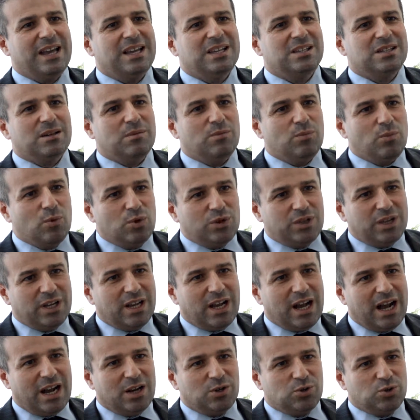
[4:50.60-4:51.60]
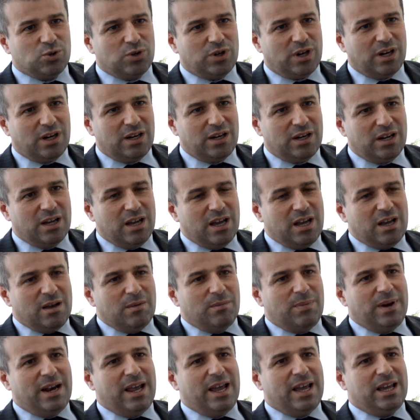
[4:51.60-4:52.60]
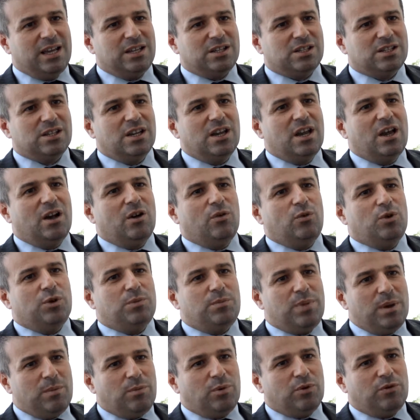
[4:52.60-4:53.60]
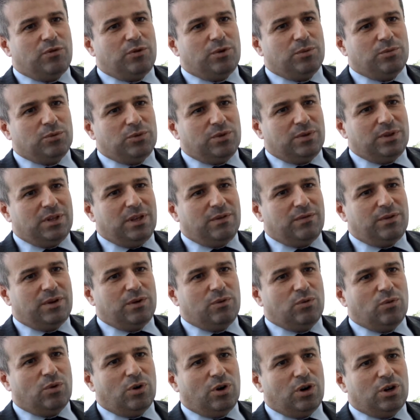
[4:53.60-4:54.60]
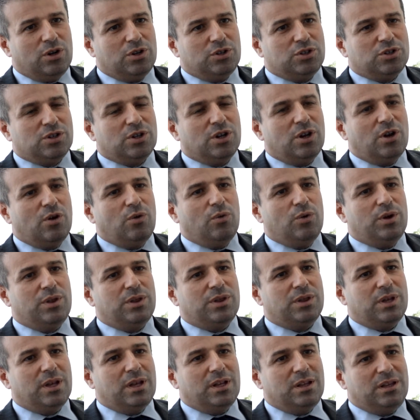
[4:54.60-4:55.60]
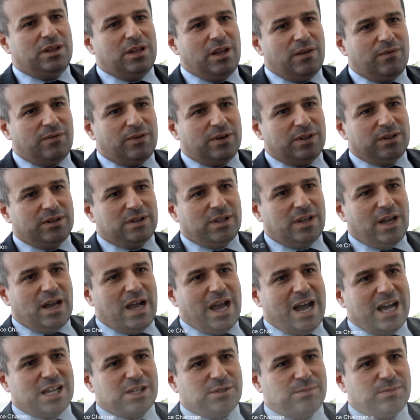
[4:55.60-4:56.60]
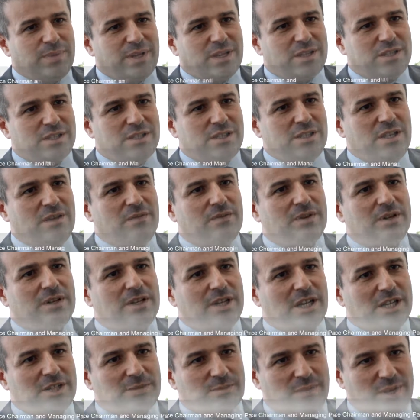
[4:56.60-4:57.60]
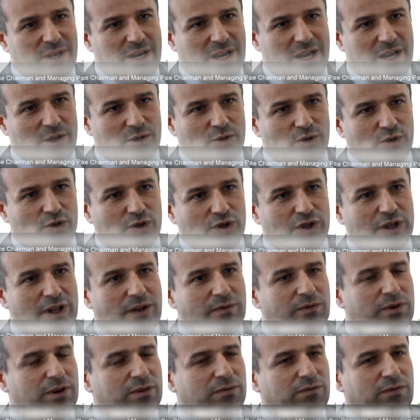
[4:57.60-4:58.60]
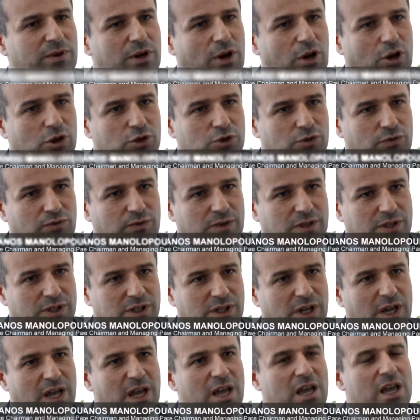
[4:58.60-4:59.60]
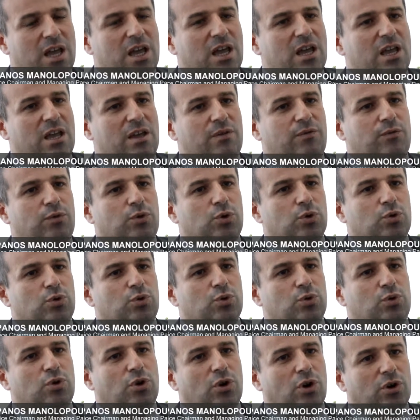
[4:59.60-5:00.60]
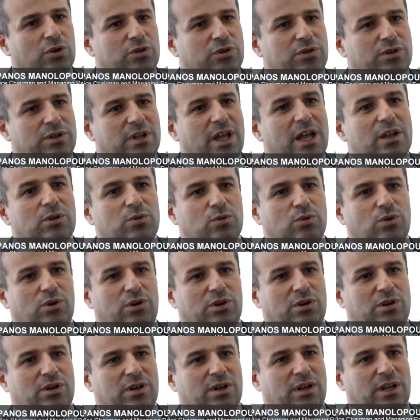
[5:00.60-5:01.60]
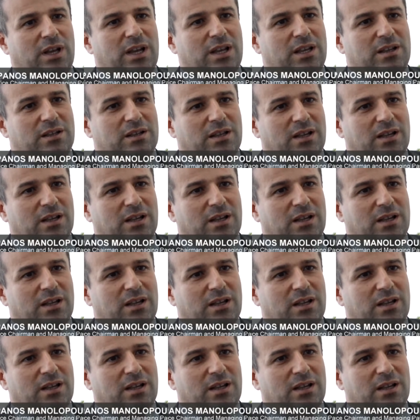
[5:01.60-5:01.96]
is a multicultural place with people from different worlds, with different aspects, different aspirations, different philosophies. If you do not network in